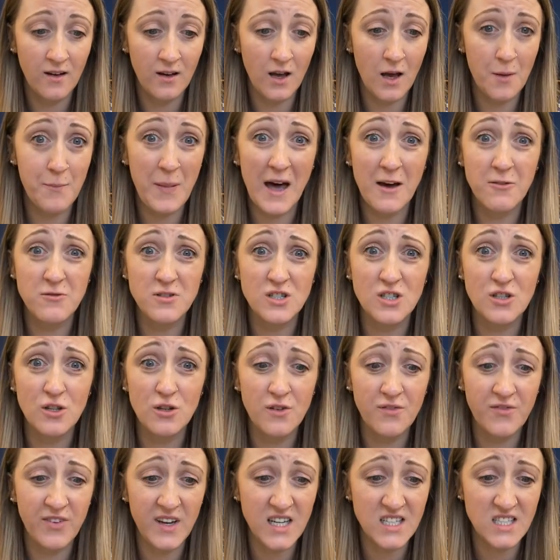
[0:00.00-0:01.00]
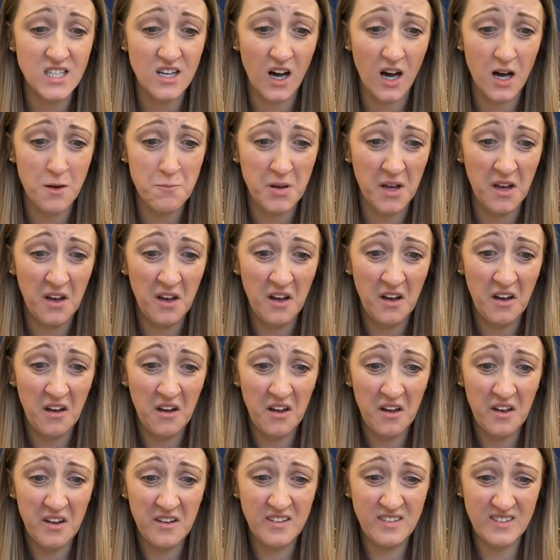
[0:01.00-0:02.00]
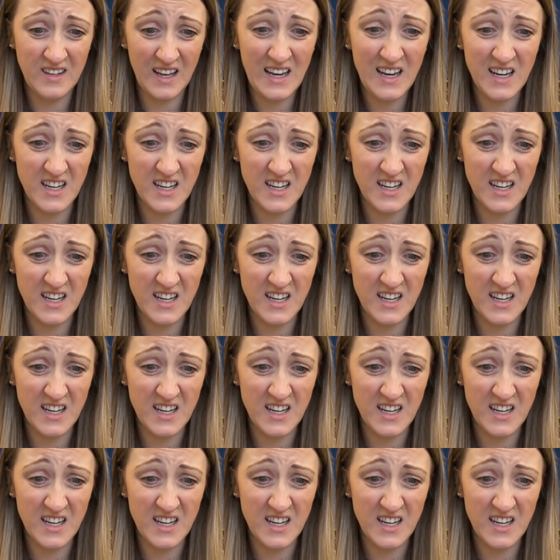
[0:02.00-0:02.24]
about 2 feet up, still